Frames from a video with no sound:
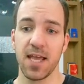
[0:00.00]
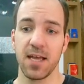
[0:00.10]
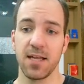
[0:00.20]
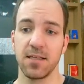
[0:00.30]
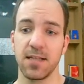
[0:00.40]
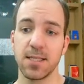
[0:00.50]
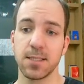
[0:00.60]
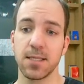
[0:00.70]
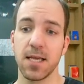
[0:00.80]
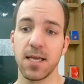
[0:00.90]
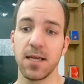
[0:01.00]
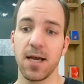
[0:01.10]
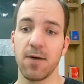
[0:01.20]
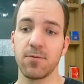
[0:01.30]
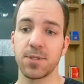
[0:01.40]
And let's
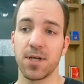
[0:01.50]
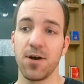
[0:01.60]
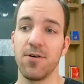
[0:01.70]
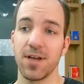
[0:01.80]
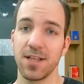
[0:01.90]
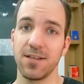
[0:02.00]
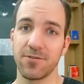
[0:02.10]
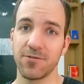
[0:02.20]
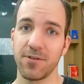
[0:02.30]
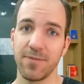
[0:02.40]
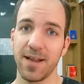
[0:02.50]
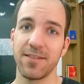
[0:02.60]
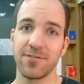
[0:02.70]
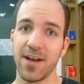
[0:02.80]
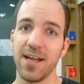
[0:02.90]
say I was going through the
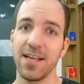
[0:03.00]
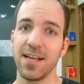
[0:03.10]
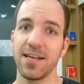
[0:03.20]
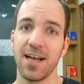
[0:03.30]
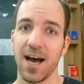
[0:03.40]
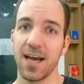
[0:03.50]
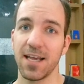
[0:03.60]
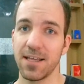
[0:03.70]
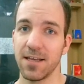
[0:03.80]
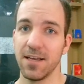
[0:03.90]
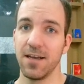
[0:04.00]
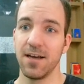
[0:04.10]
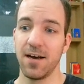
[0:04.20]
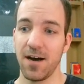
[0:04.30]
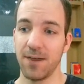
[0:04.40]
main thread and I
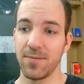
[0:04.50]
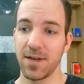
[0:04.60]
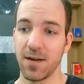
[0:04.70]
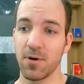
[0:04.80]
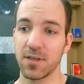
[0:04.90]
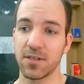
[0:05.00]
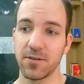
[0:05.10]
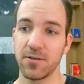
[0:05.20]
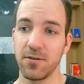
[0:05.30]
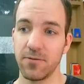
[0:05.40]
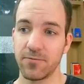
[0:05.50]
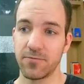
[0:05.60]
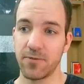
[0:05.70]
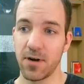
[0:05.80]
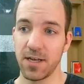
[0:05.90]
wanted to
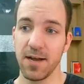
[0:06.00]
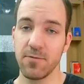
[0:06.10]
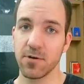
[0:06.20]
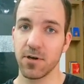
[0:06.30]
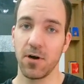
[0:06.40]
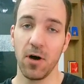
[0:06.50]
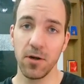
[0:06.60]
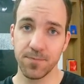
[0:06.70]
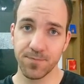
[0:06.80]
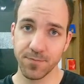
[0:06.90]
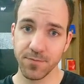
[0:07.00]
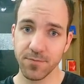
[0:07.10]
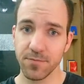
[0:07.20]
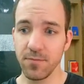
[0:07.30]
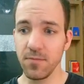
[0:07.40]
run a network call,
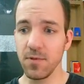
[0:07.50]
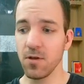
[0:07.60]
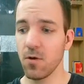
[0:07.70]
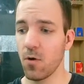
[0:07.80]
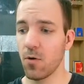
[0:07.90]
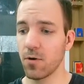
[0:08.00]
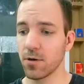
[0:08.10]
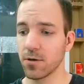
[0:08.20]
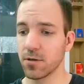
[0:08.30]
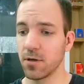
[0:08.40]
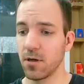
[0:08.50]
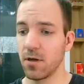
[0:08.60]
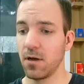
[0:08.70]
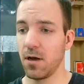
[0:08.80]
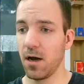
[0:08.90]
or
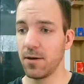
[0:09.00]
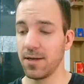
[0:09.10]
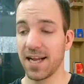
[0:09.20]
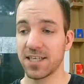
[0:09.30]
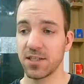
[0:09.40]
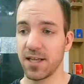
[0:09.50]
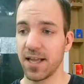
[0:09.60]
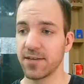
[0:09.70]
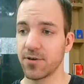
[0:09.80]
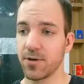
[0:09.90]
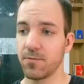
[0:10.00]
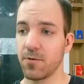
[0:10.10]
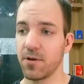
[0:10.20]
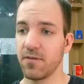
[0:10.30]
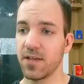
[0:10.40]
and actually Android
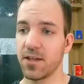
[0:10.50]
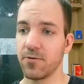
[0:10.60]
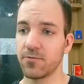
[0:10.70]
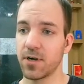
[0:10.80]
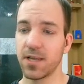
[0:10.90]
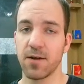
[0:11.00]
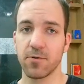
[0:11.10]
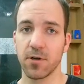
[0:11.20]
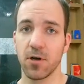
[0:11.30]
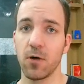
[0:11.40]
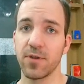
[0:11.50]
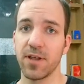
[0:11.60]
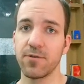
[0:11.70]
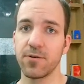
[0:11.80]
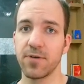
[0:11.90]
won't even let you run a network call
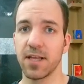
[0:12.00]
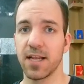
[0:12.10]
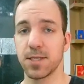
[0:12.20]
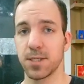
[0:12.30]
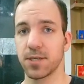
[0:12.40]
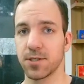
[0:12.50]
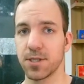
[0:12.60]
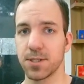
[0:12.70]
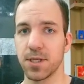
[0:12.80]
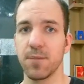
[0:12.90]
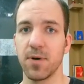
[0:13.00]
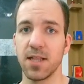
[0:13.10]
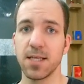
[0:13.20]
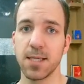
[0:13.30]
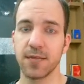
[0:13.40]
without doing it asynchronously.
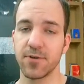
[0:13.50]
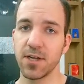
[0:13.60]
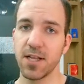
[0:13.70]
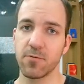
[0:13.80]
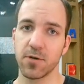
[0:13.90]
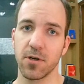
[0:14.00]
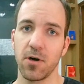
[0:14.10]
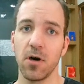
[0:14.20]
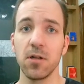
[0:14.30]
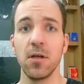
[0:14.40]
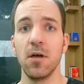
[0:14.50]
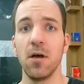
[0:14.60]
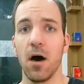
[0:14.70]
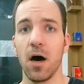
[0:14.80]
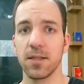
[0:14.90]
But let's say I run a network call
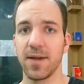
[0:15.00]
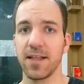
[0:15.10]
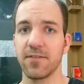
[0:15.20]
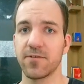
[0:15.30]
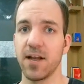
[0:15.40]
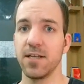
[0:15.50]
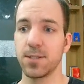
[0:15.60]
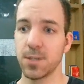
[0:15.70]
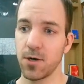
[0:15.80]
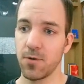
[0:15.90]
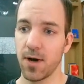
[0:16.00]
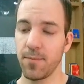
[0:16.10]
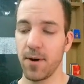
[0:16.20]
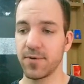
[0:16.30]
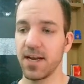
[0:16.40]
on the main thread. So
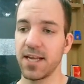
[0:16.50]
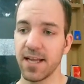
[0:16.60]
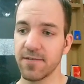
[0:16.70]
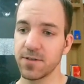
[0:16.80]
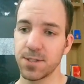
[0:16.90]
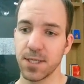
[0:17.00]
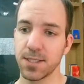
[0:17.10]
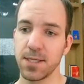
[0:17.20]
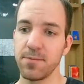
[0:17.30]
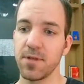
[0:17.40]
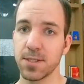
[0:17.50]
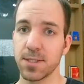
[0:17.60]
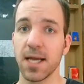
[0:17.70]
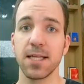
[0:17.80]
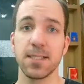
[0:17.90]
I'm updating every 16
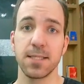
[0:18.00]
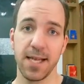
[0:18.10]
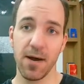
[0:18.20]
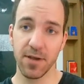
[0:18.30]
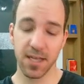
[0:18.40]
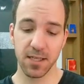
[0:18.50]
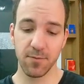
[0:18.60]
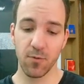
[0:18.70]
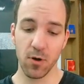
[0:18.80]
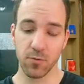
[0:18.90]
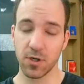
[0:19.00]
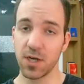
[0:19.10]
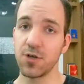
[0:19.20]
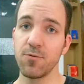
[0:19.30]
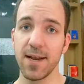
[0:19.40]
milliseconds. And now I get to the point where
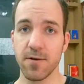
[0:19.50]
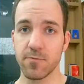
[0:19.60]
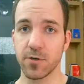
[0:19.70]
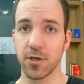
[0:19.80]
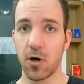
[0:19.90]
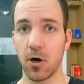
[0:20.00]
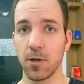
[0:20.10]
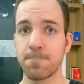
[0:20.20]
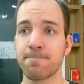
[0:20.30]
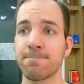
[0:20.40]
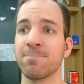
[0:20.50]
I do my network call.